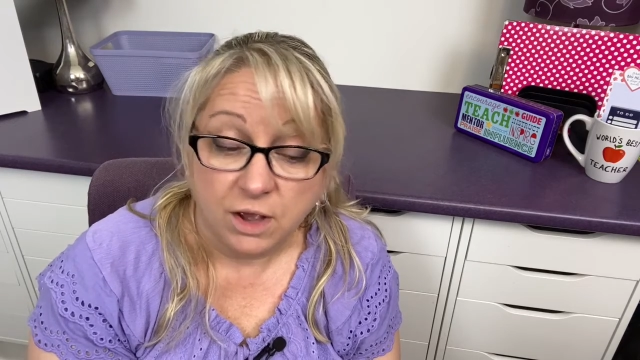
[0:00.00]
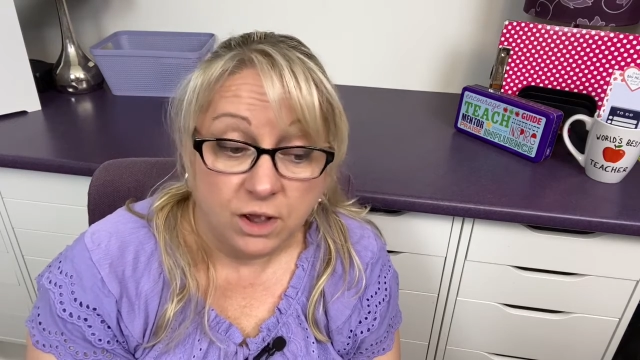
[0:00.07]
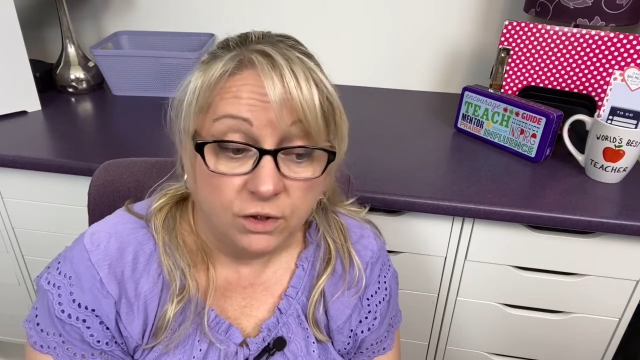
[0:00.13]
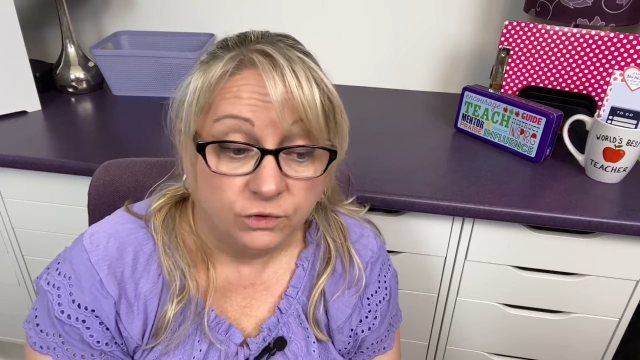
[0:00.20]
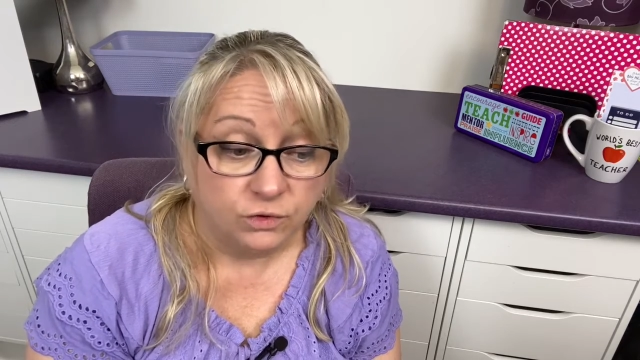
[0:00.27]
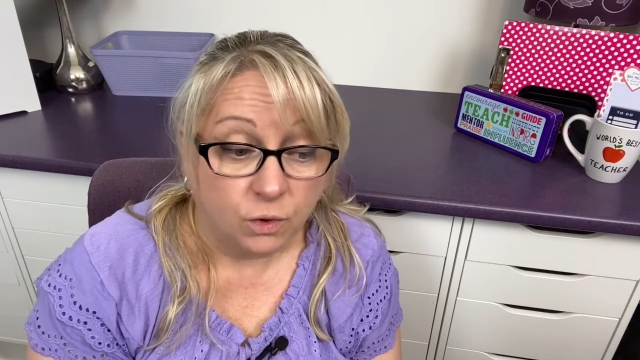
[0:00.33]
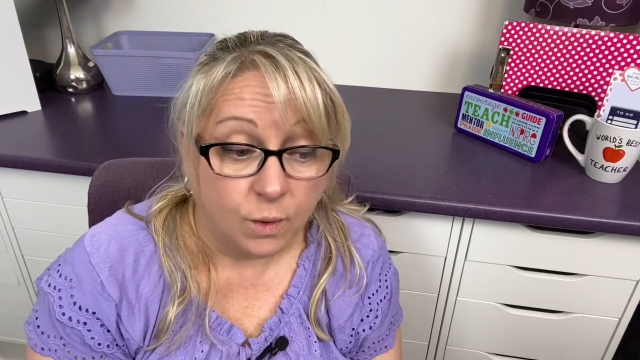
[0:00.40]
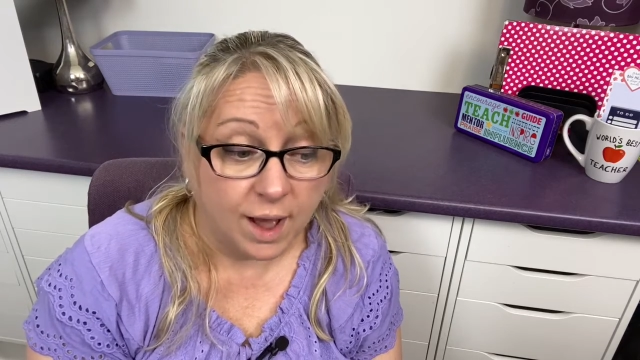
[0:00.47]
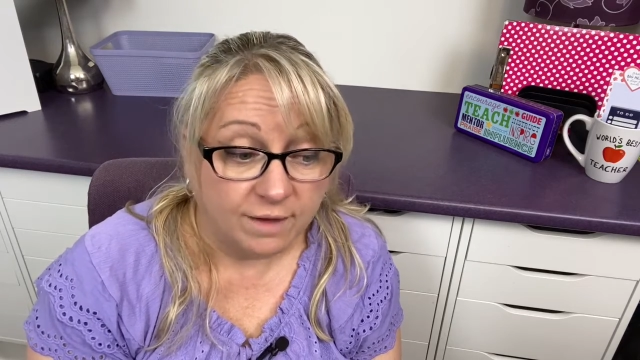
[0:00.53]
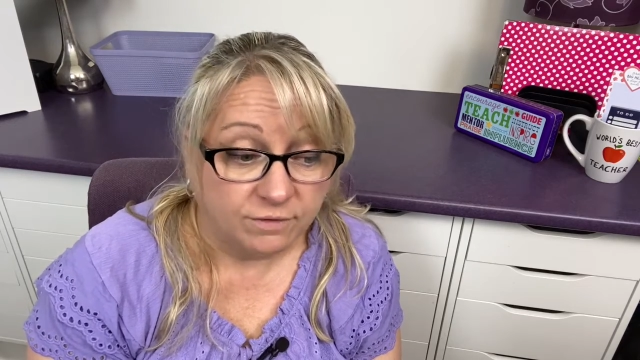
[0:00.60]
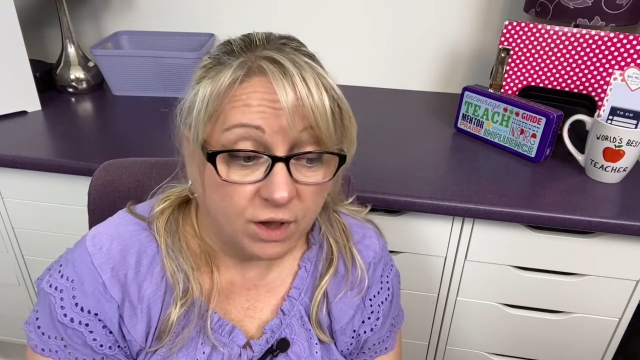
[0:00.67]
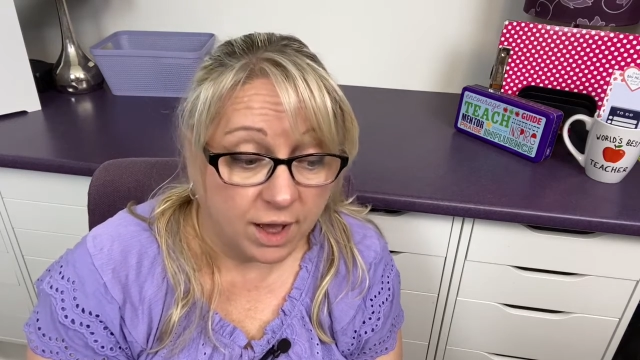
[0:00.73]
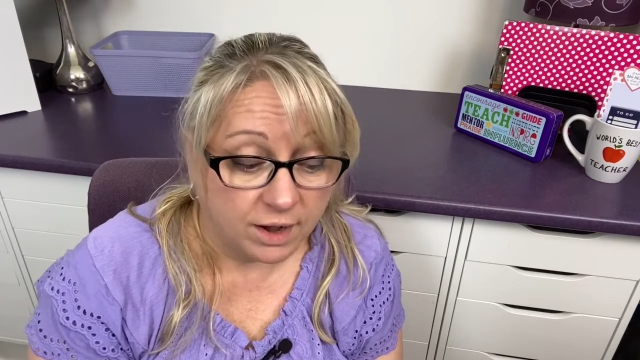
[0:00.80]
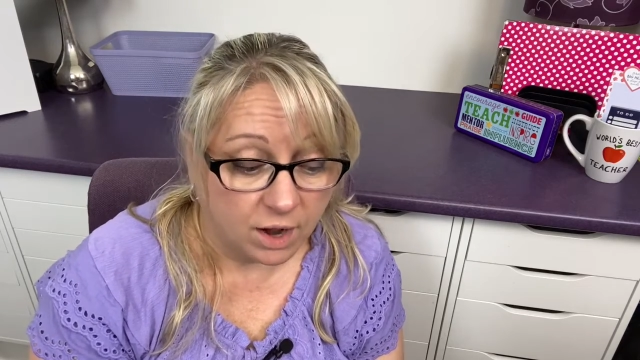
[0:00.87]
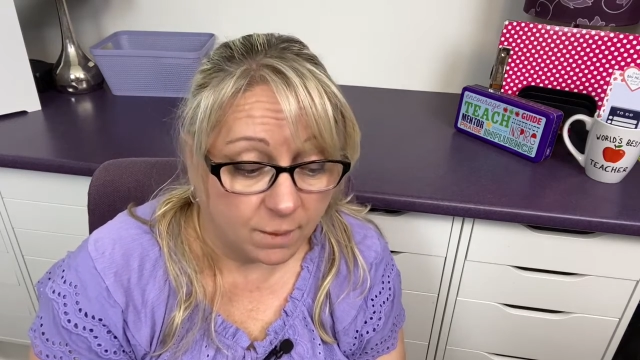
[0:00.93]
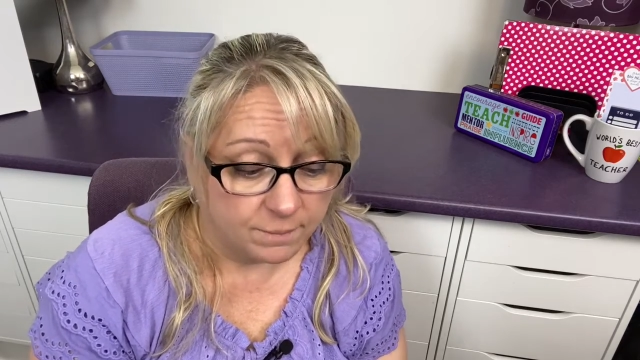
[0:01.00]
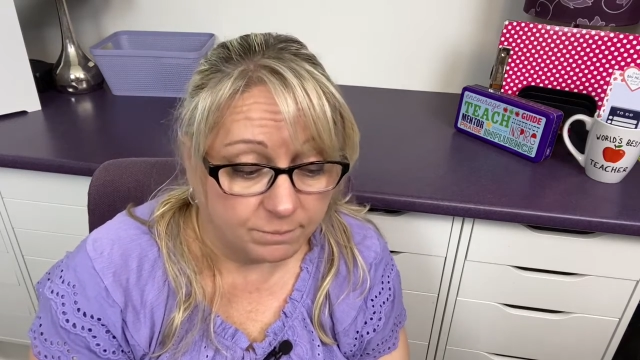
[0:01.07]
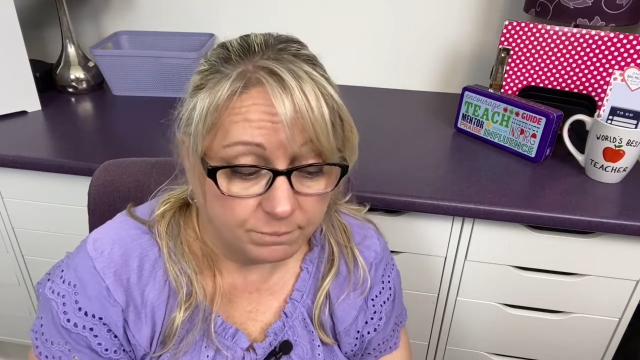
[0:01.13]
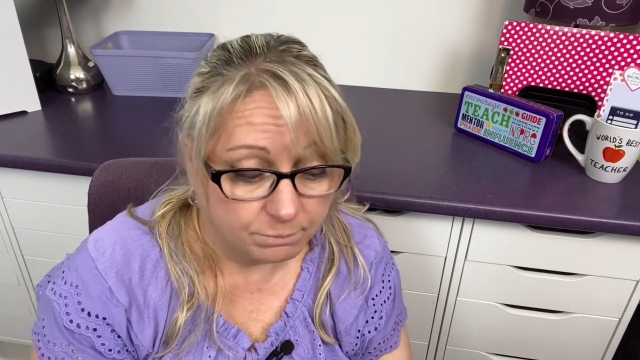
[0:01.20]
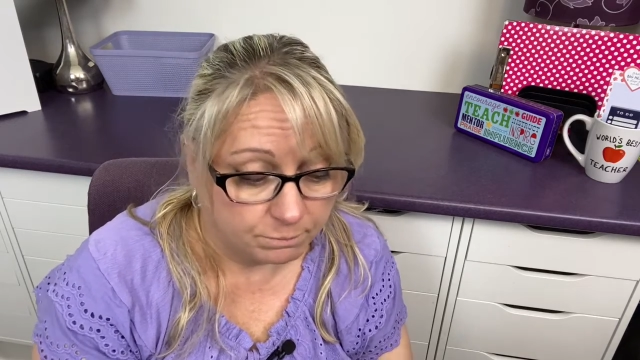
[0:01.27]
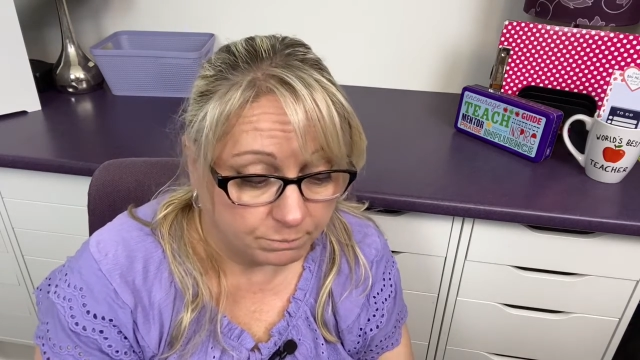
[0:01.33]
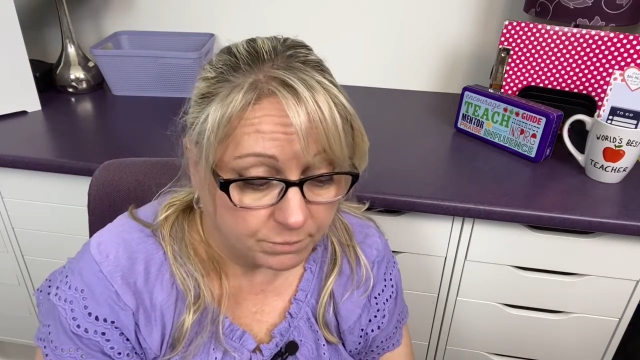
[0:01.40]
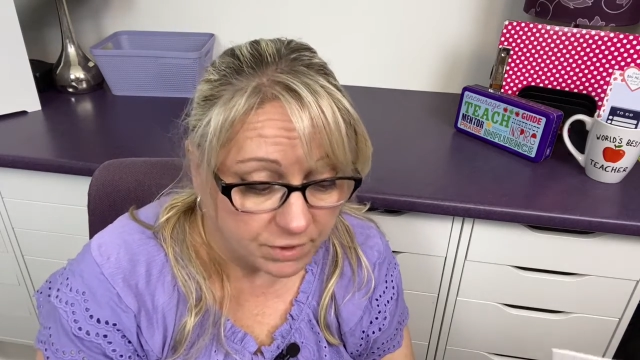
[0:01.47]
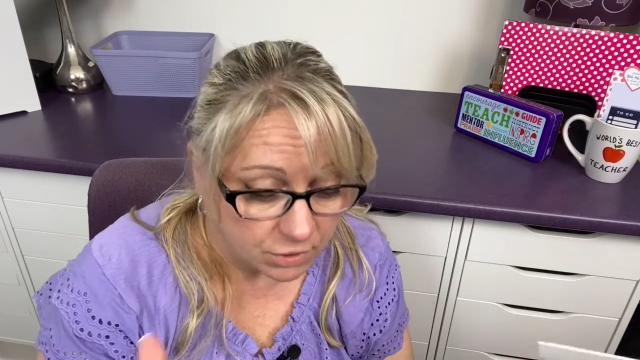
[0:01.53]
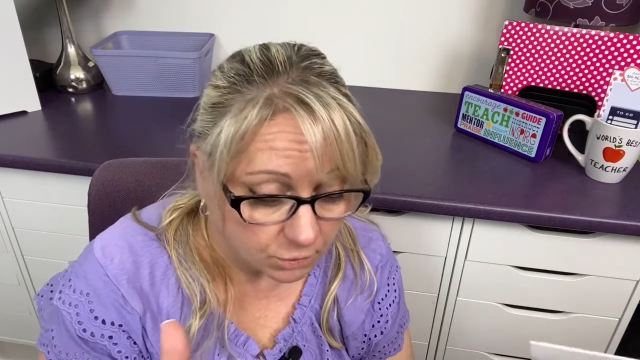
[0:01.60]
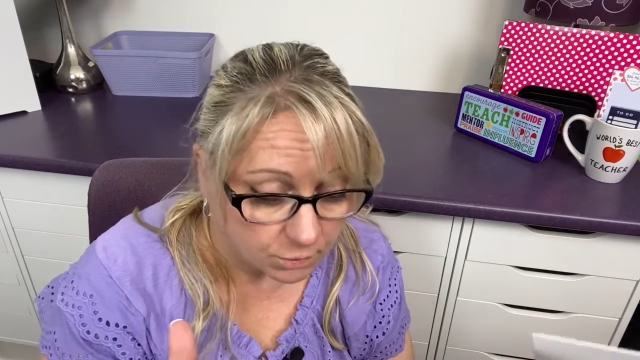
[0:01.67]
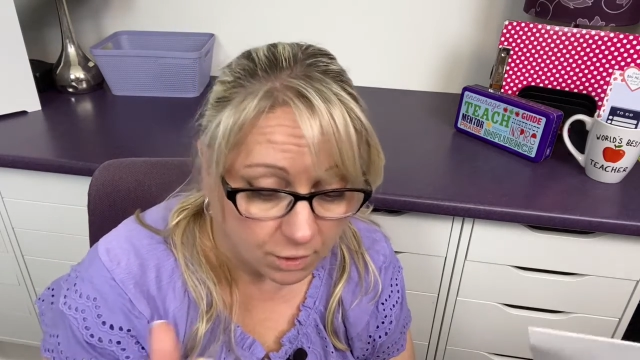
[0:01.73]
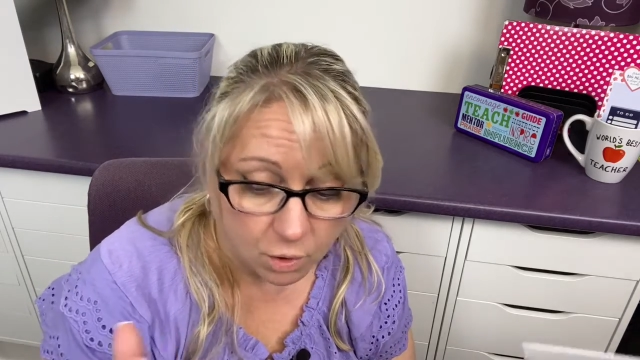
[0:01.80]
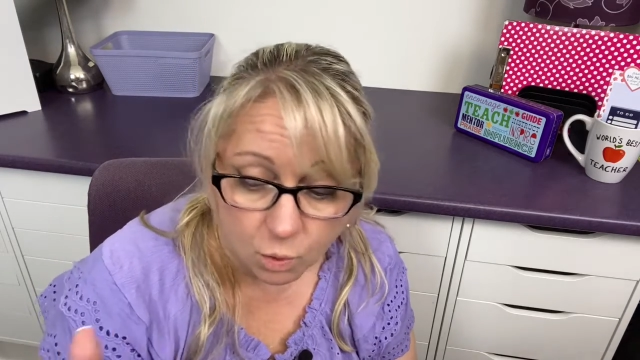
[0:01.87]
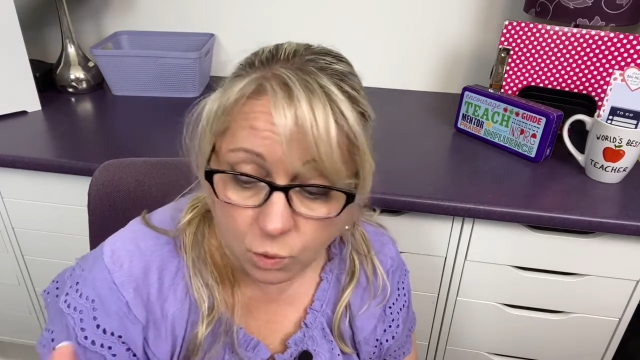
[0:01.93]
So I've got
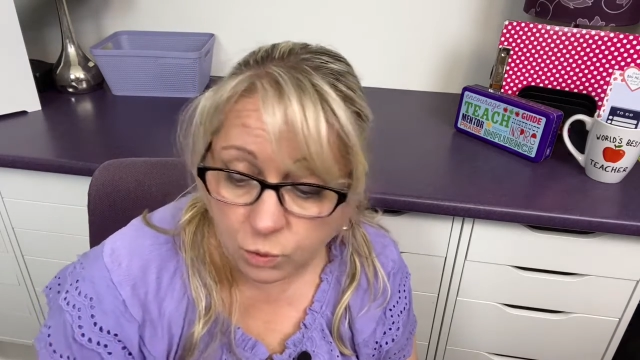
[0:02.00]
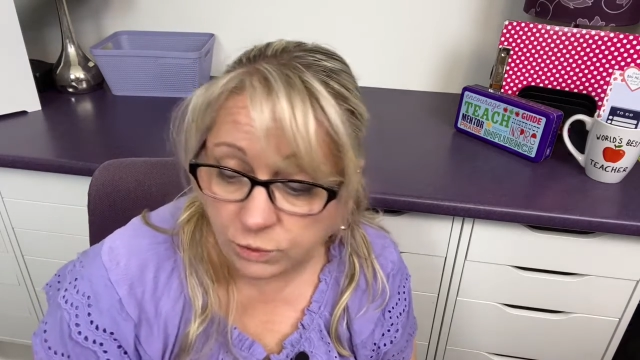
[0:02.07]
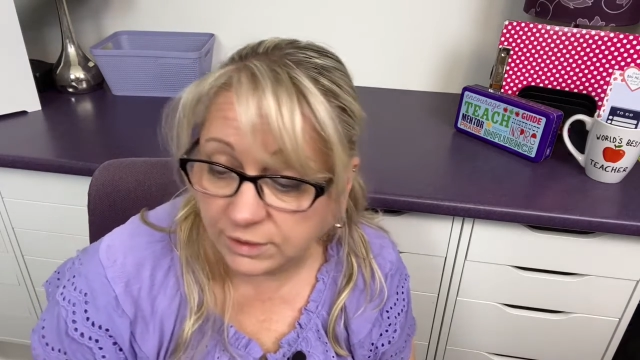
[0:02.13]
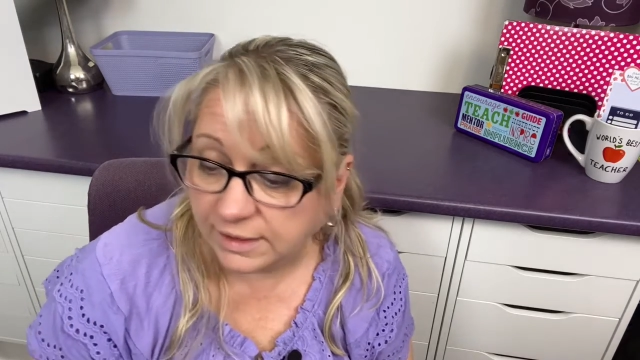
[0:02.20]
old